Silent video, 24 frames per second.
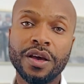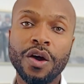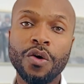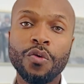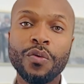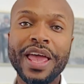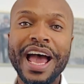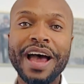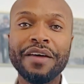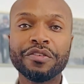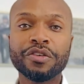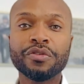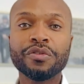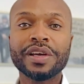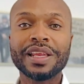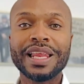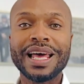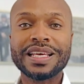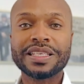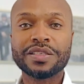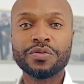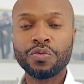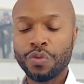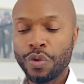we have to
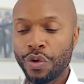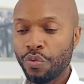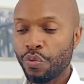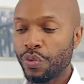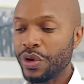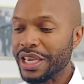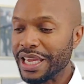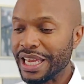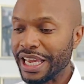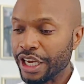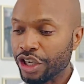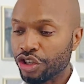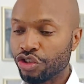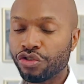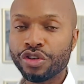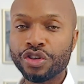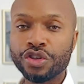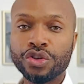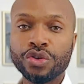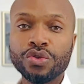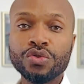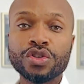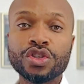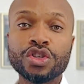realize that when we
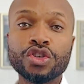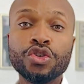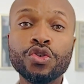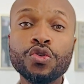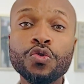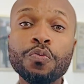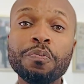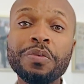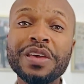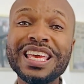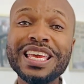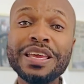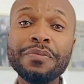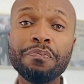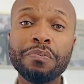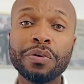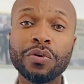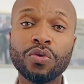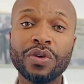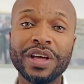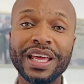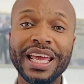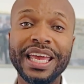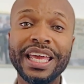introduce new
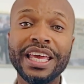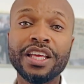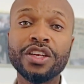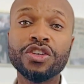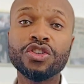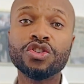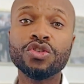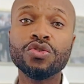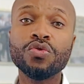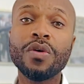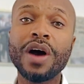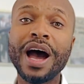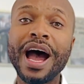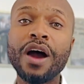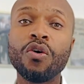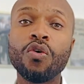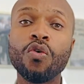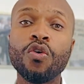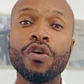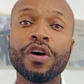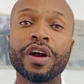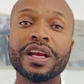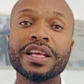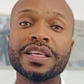people into our
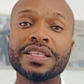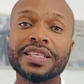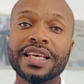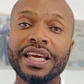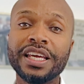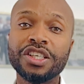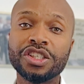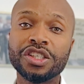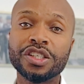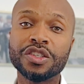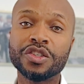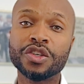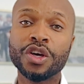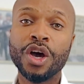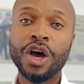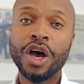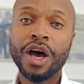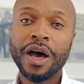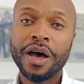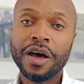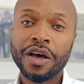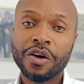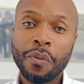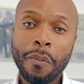organizations,
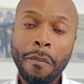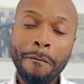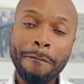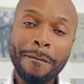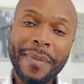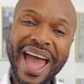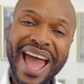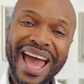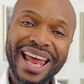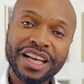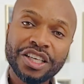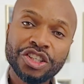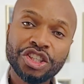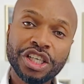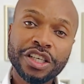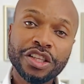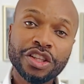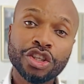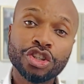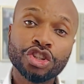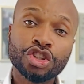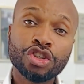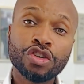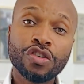managing
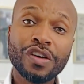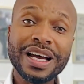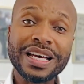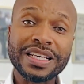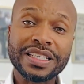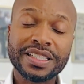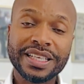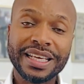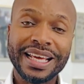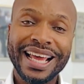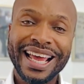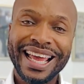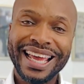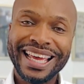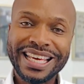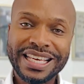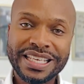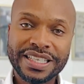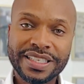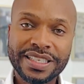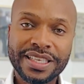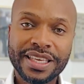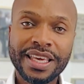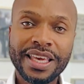the trust
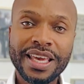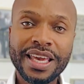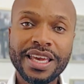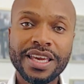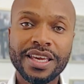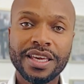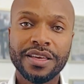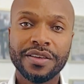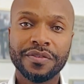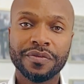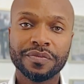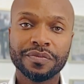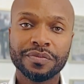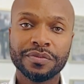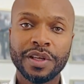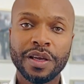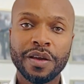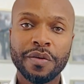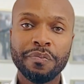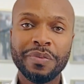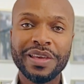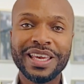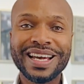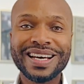is key
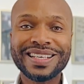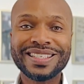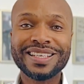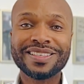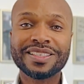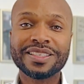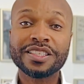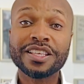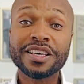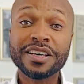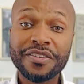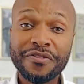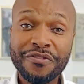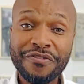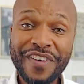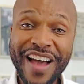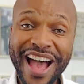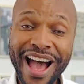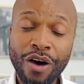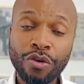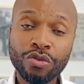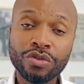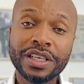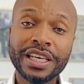because it's the
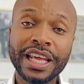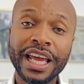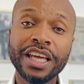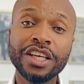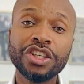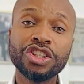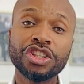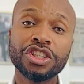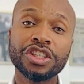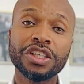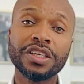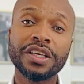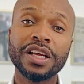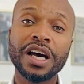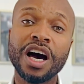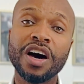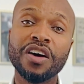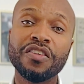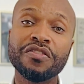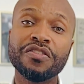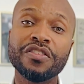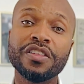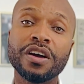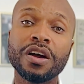foundation
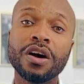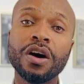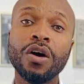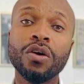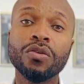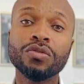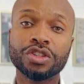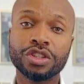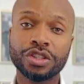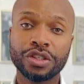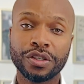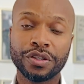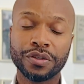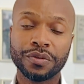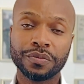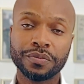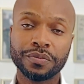of the culture.